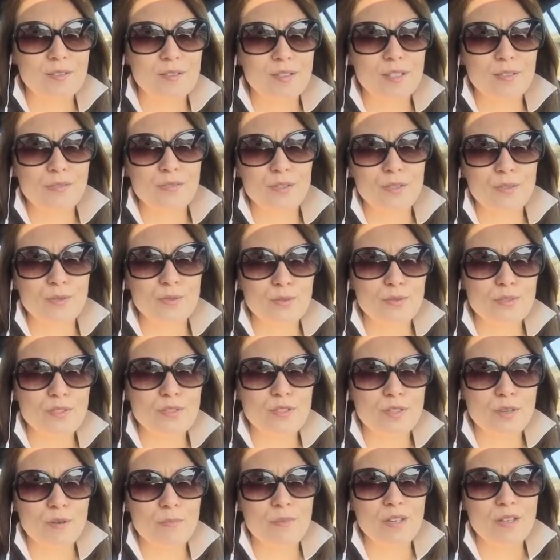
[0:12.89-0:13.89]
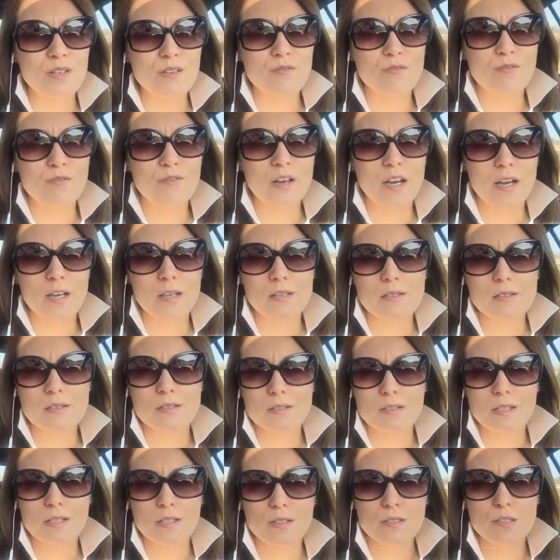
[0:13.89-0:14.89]
give you some advice
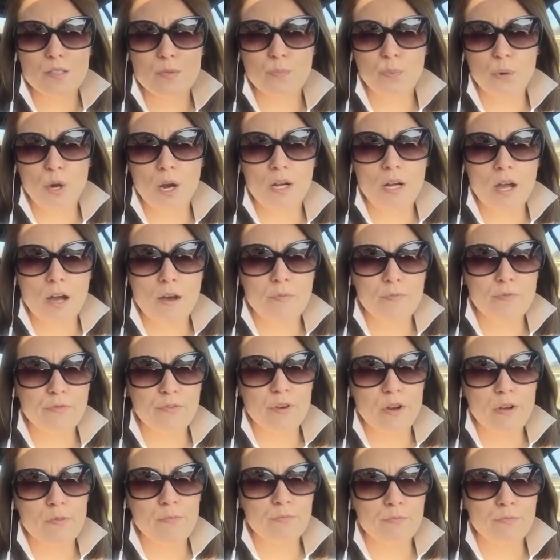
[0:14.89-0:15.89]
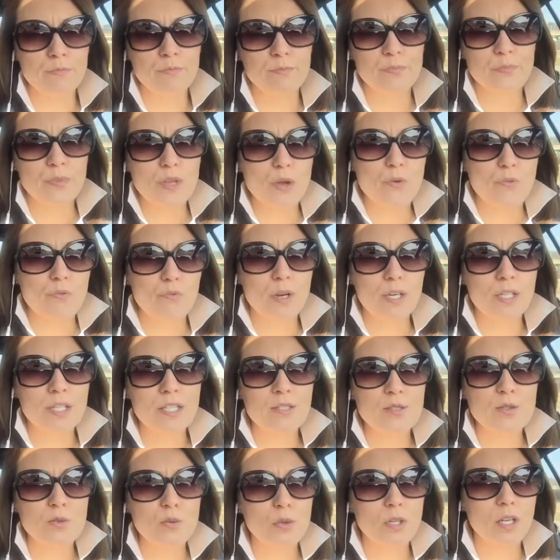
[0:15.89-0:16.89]
that sprung up from running
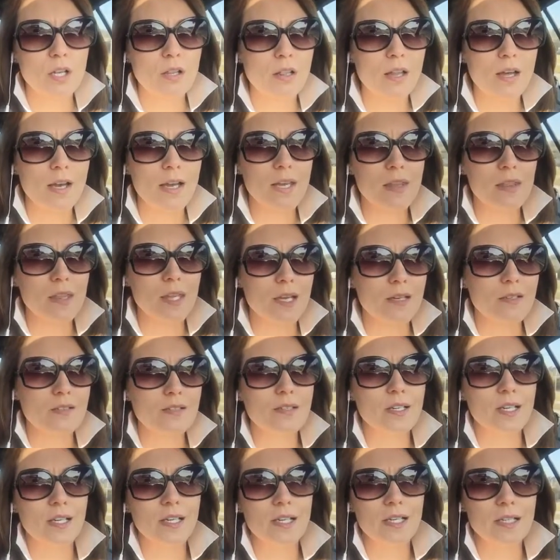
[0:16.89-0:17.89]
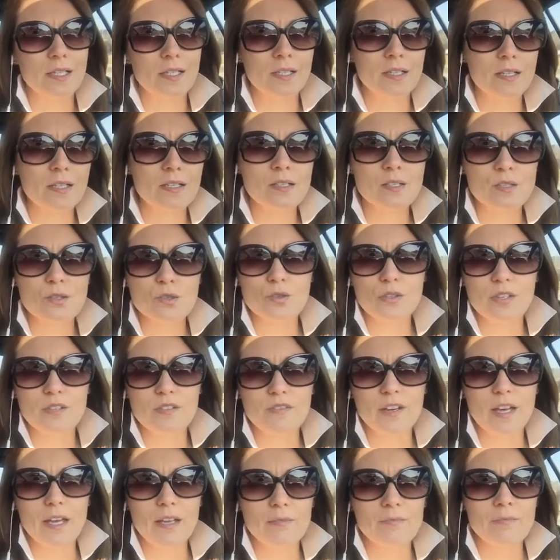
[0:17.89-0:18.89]
into a client last night at an industry
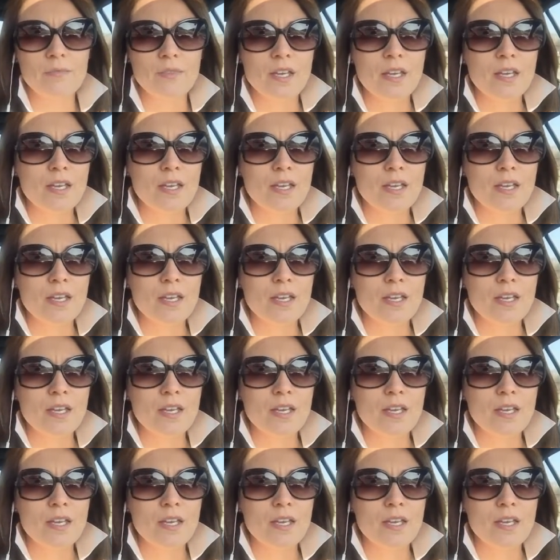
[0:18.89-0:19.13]
event,